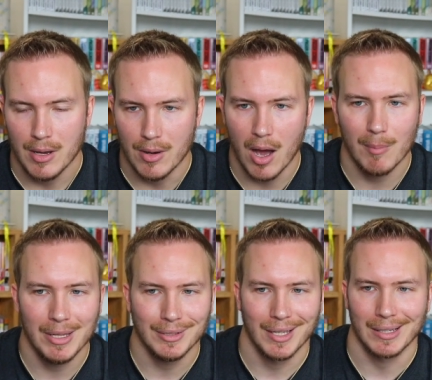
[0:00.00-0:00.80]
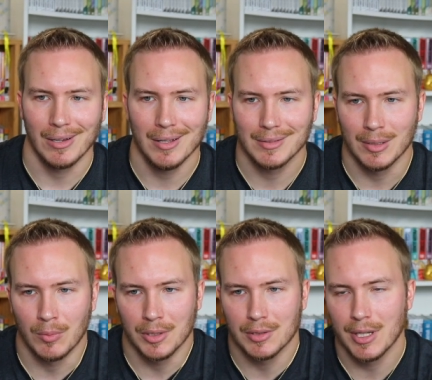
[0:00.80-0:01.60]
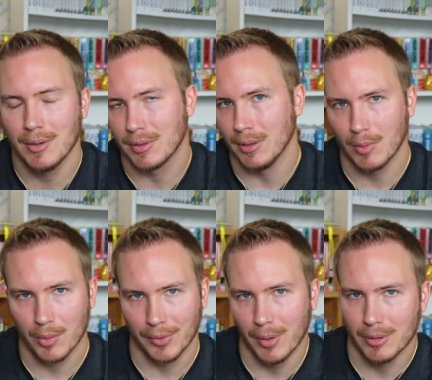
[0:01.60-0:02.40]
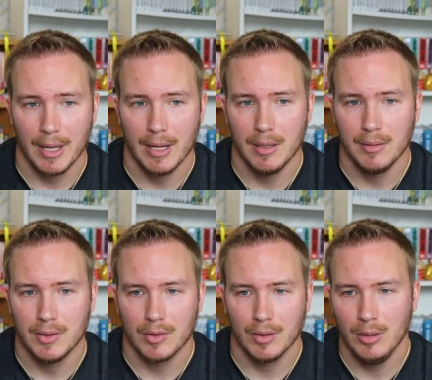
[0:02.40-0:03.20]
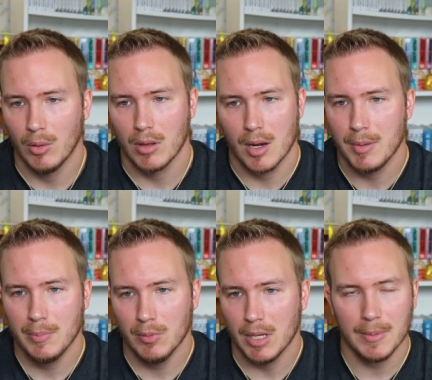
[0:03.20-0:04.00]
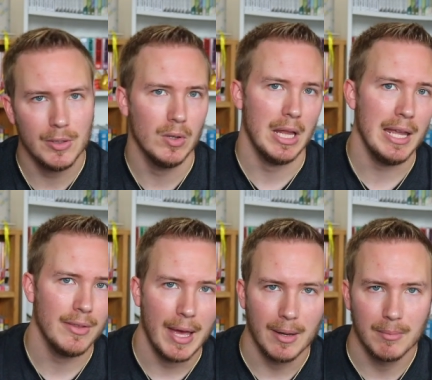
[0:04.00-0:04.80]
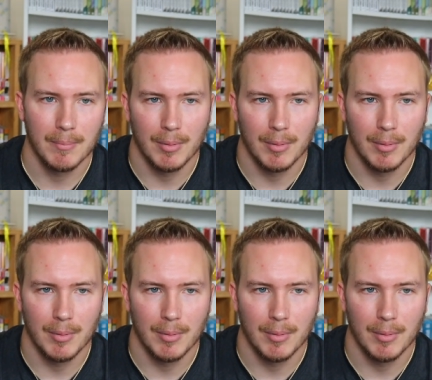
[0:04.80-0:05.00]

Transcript: not make that content well your channel's going to grow slow and you know a lot of people maybe don't like that